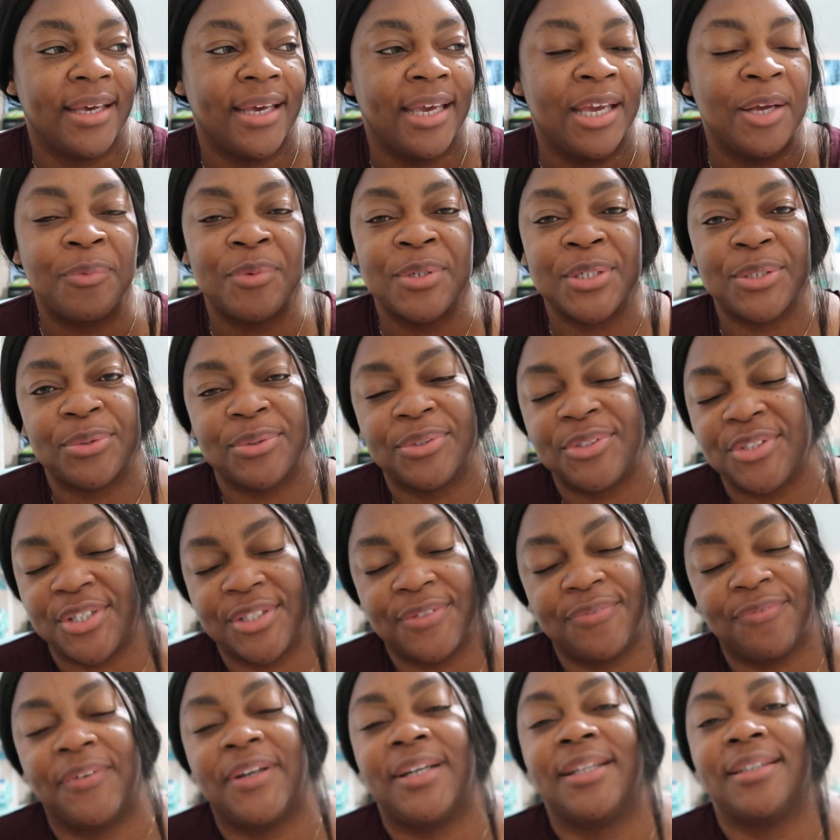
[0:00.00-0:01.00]
it was
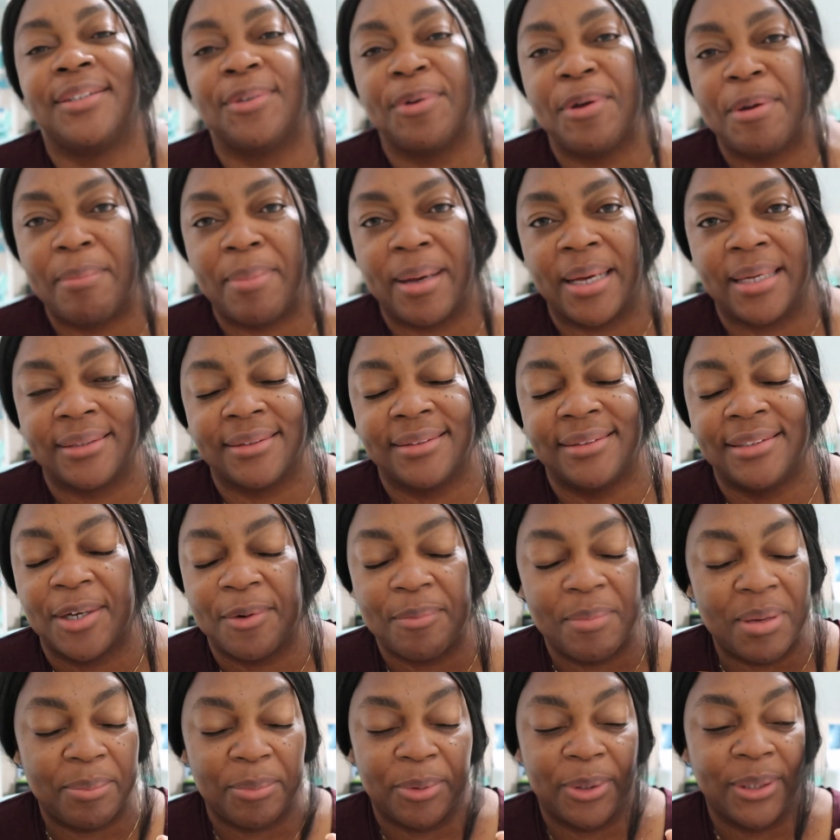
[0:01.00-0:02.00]
just fun going back
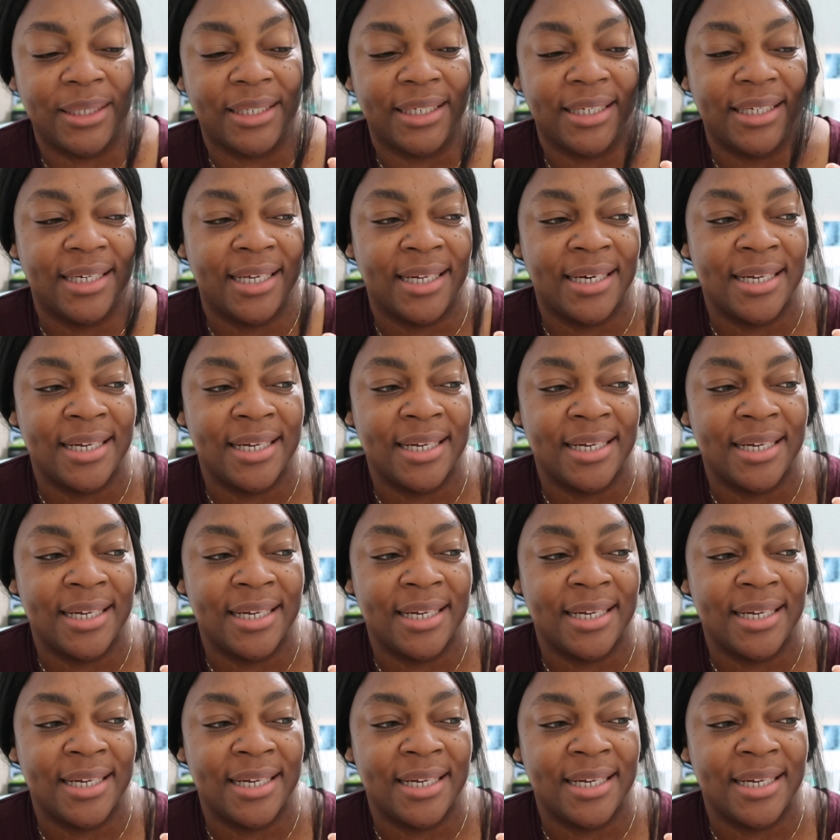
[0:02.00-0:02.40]
down memory lane.